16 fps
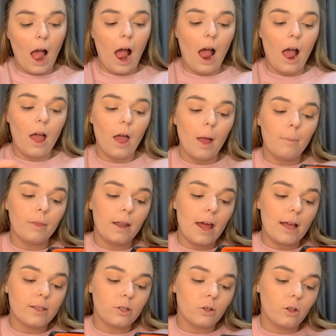The
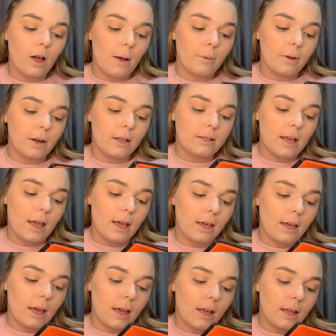next color I'm gonna take
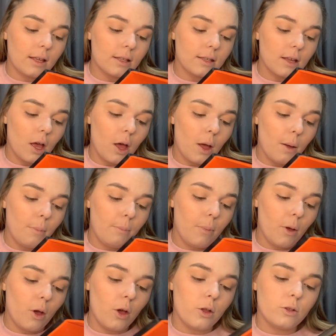is
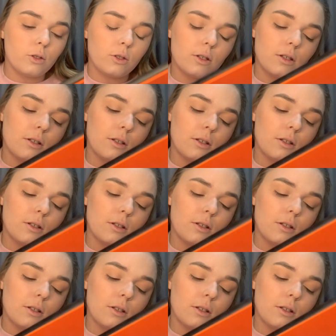burnt